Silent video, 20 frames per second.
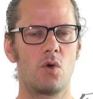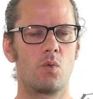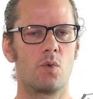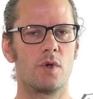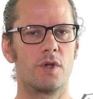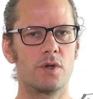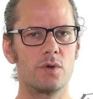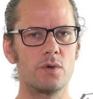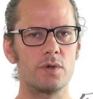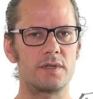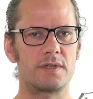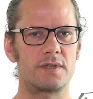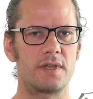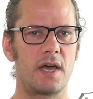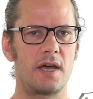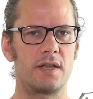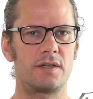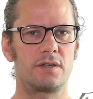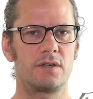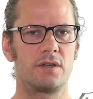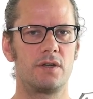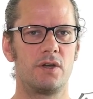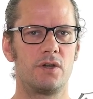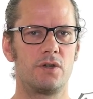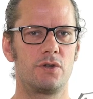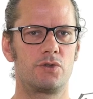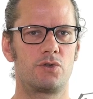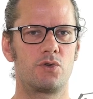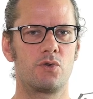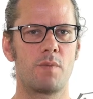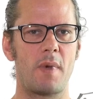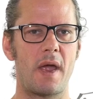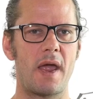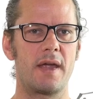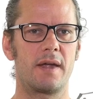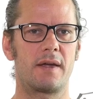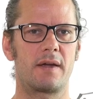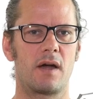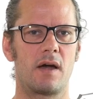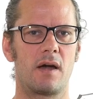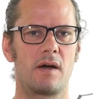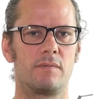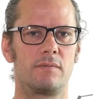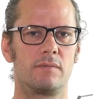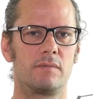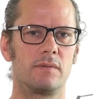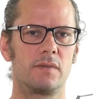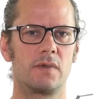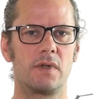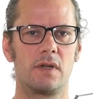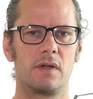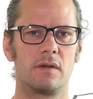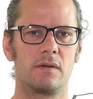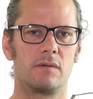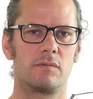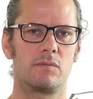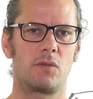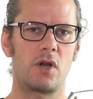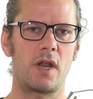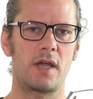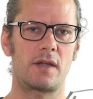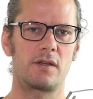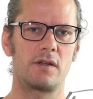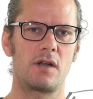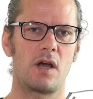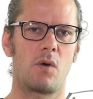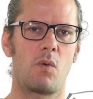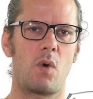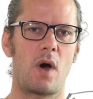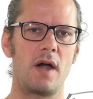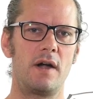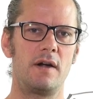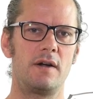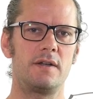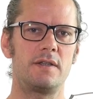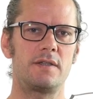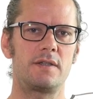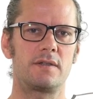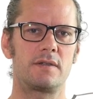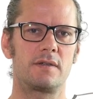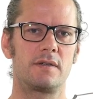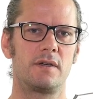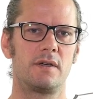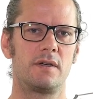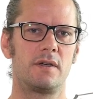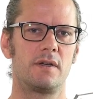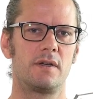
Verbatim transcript: we use that to make um, molecular wires,